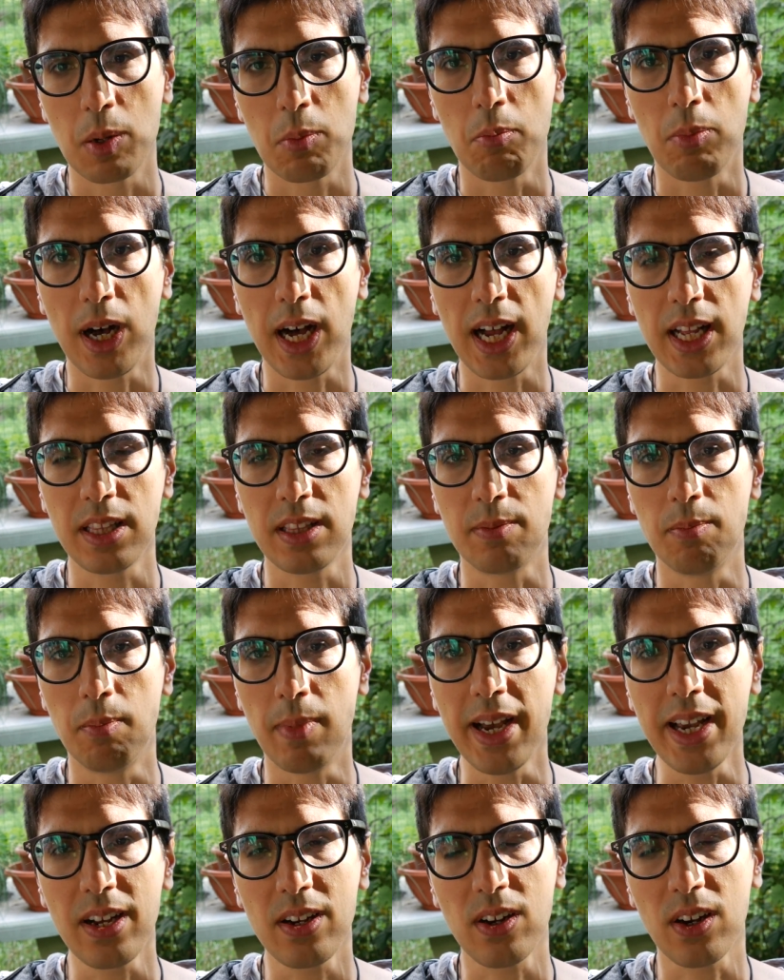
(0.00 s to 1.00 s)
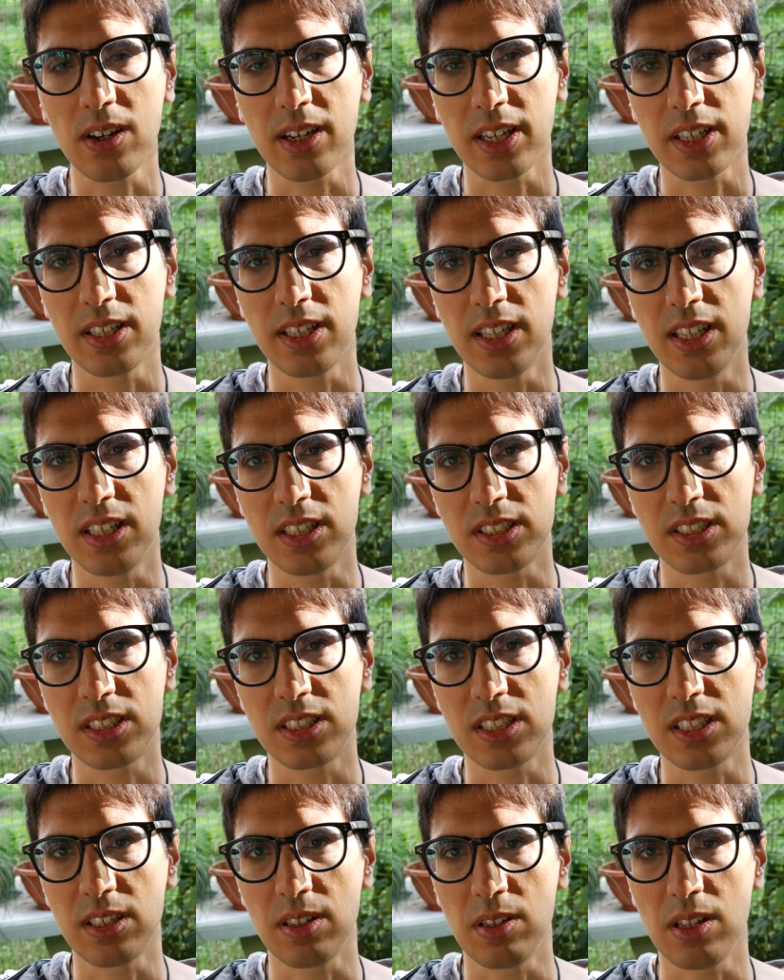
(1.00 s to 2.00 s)
But my
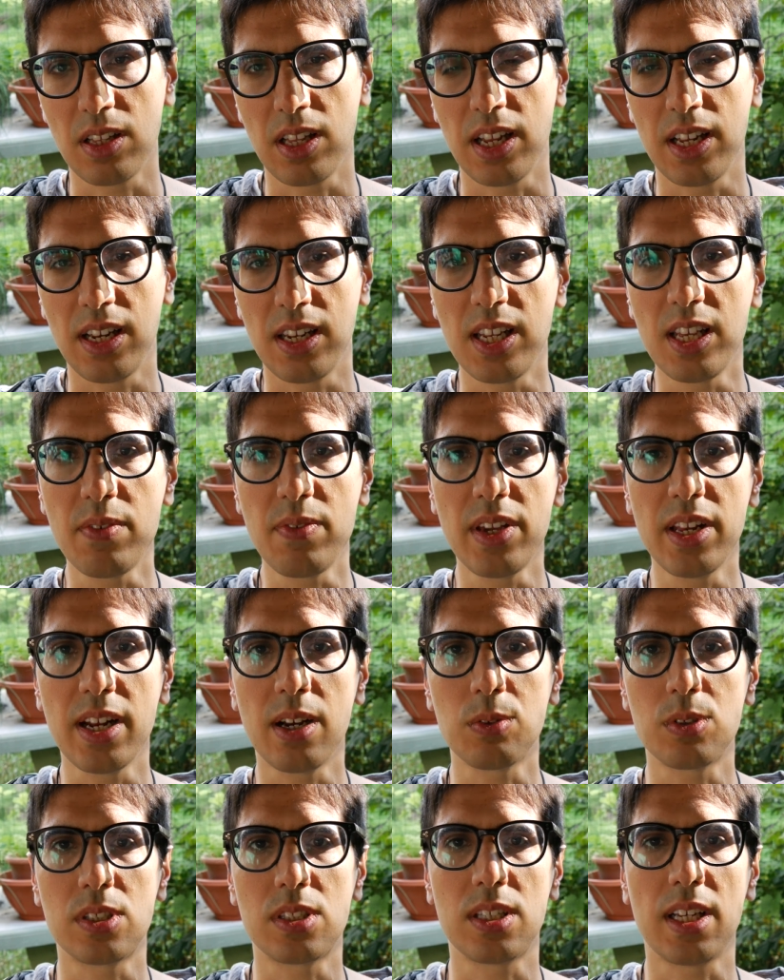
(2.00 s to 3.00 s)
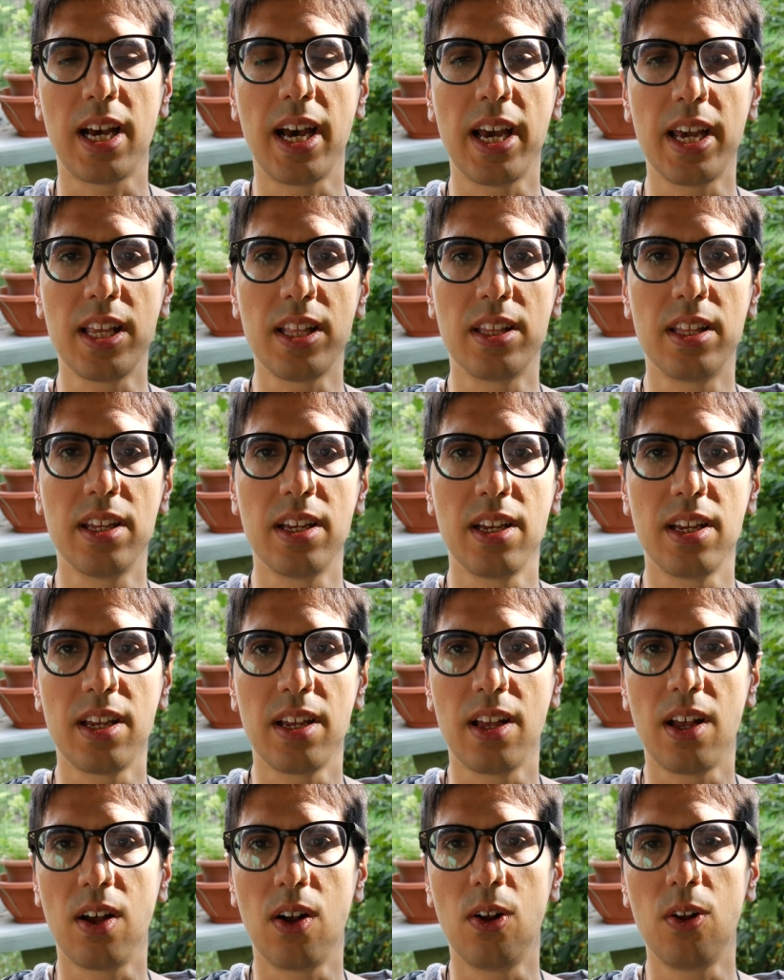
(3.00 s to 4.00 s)
cockatiels, living outside
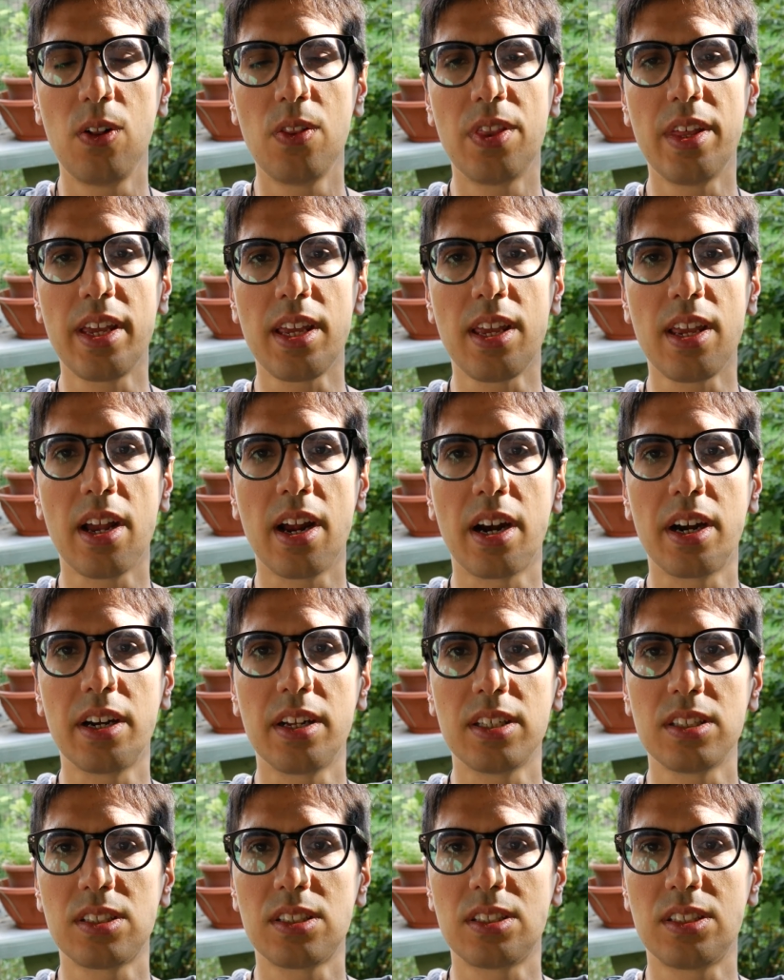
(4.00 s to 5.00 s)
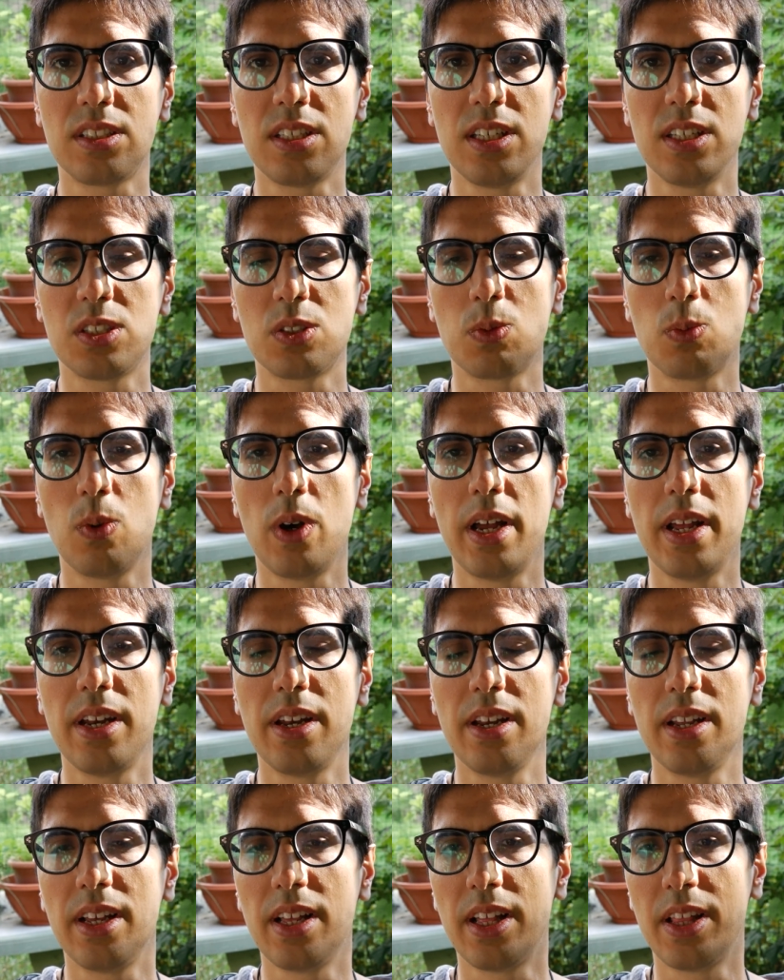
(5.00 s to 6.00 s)
all the year since
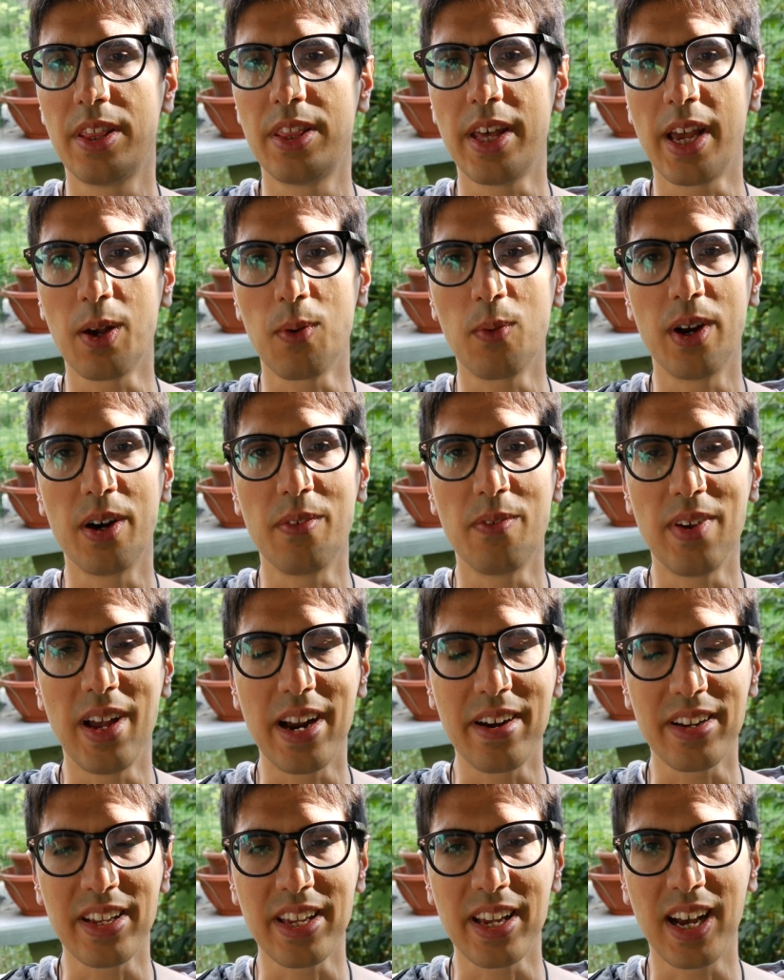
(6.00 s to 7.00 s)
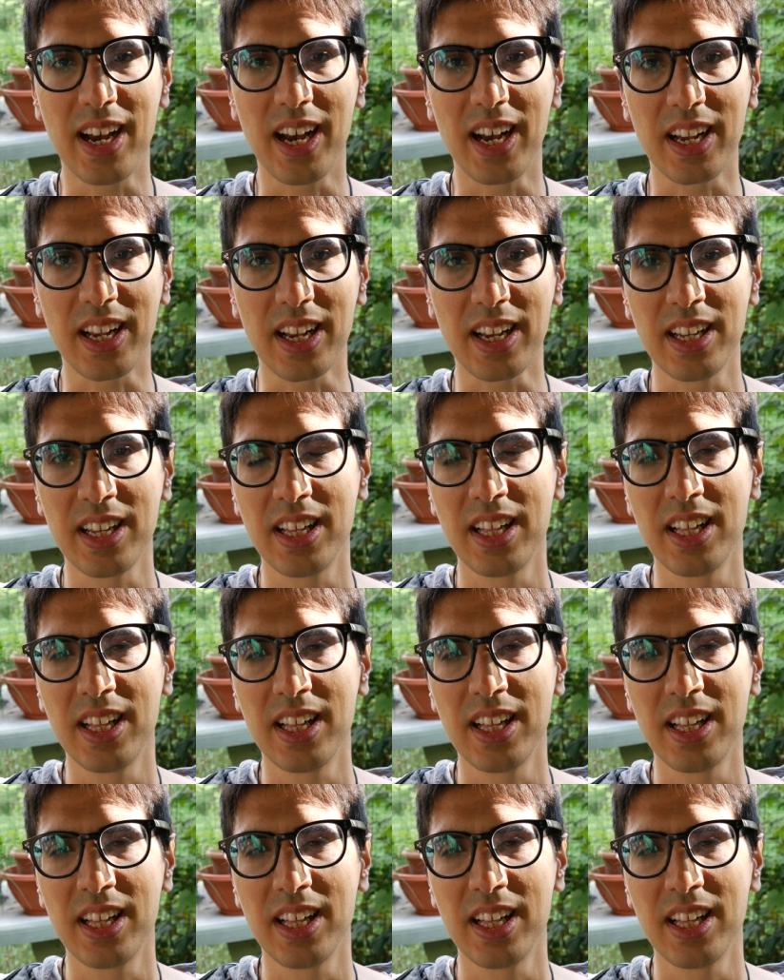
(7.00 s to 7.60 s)
when they were very young,